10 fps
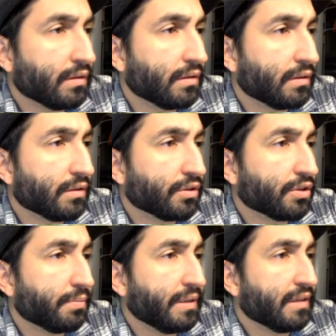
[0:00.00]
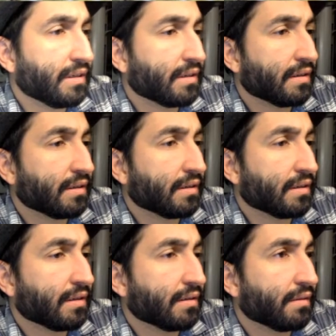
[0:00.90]
it should be
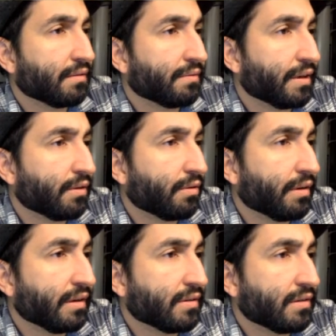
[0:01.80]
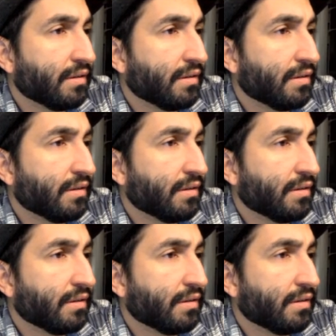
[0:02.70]
recording still.